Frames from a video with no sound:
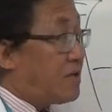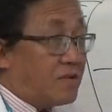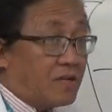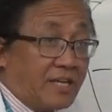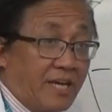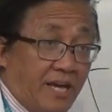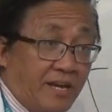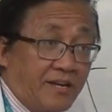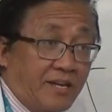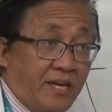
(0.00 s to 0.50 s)

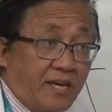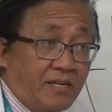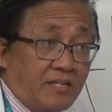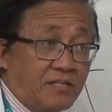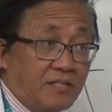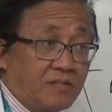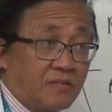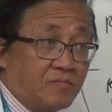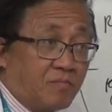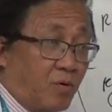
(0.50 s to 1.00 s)

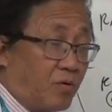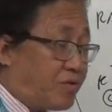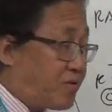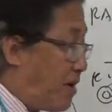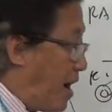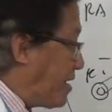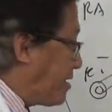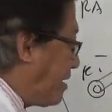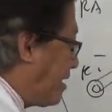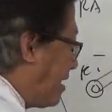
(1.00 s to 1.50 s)
kidneys, both
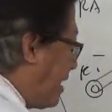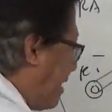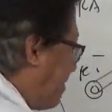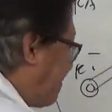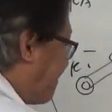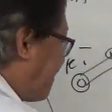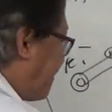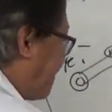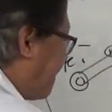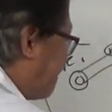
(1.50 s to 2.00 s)
right and
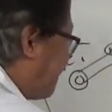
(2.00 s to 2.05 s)
left.